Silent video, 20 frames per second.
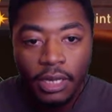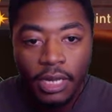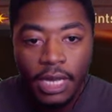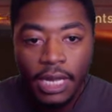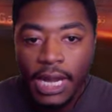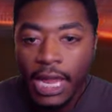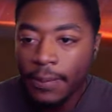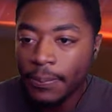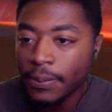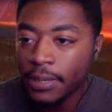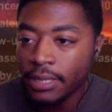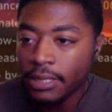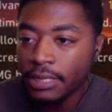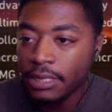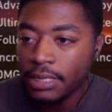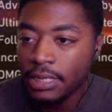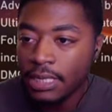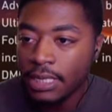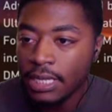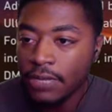and I picked
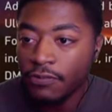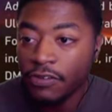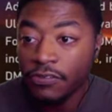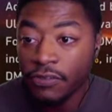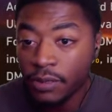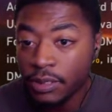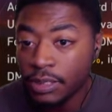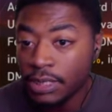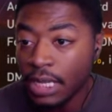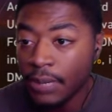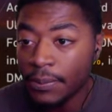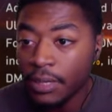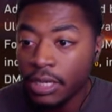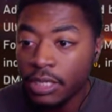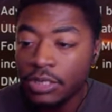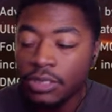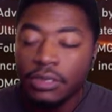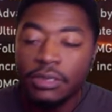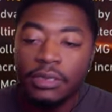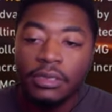the reverse
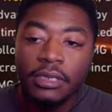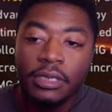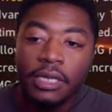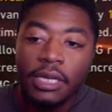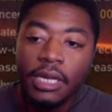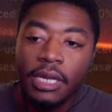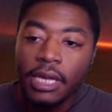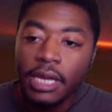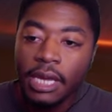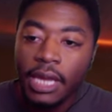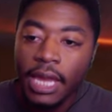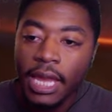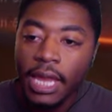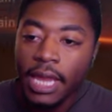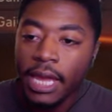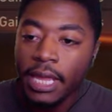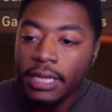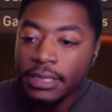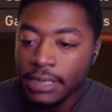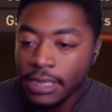domination.
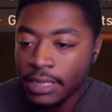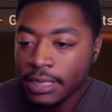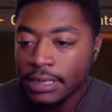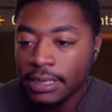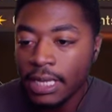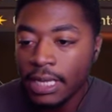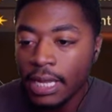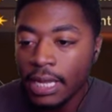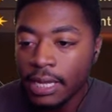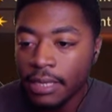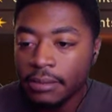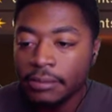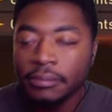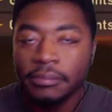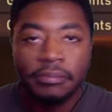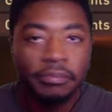And second side,